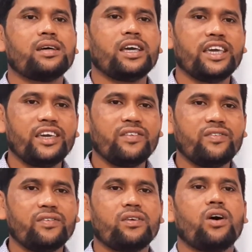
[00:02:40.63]

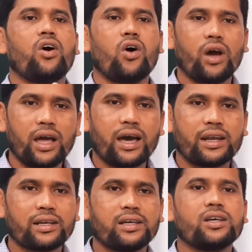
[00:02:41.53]
if,
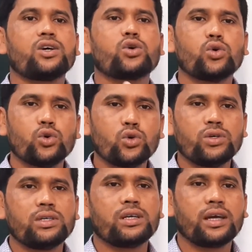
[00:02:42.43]
where, could,
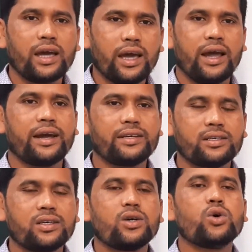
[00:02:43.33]
had,
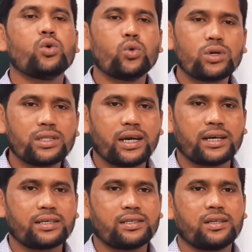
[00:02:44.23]
would
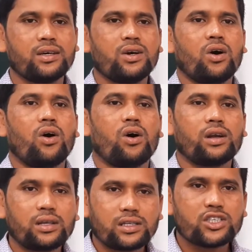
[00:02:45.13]
that,
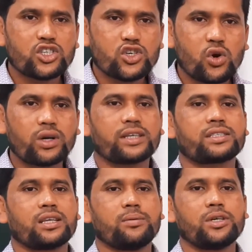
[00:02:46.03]
or short
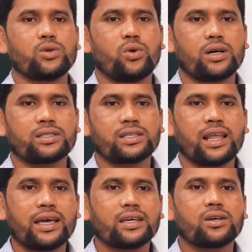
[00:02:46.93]
exclamatory words
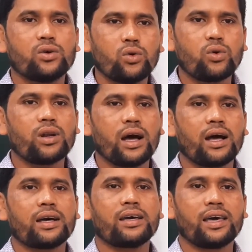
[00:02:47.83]
like
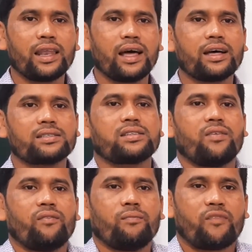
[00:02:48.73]
hurrah, alas,
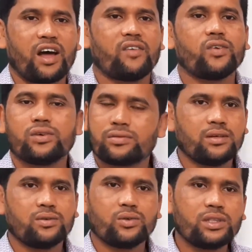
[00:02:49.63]
bravo.
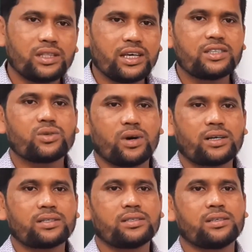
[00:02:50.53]
With these
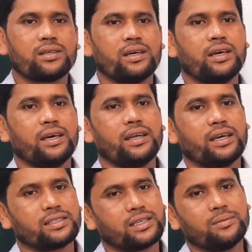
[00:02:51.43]
words, an
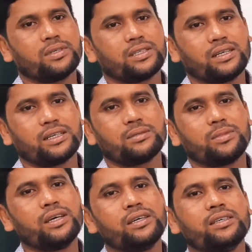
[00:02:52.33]
exclamatory sentence
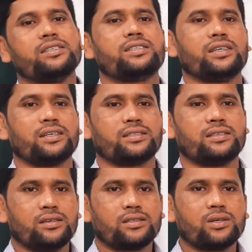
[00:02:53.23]
may start.
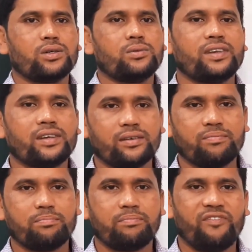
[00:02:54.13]
So a
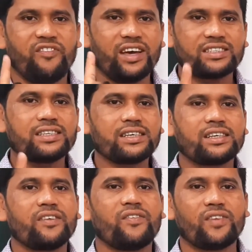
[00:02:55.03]
basic
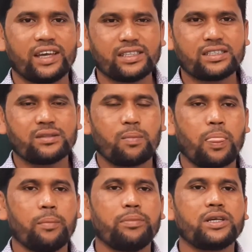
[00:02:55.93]
difference
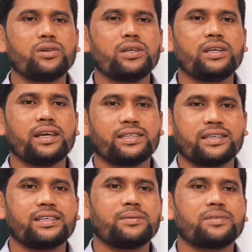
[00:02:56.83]
between
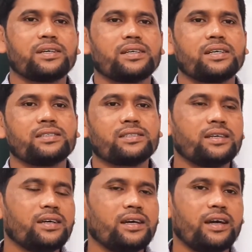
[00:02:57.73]
assertive sentence
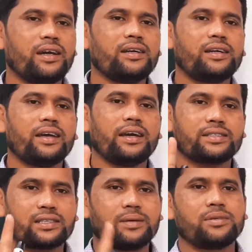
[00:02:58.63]
and
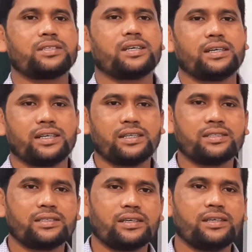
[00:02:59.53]
exclamatory
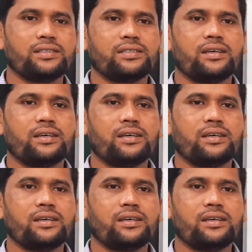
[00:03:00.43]
sentence is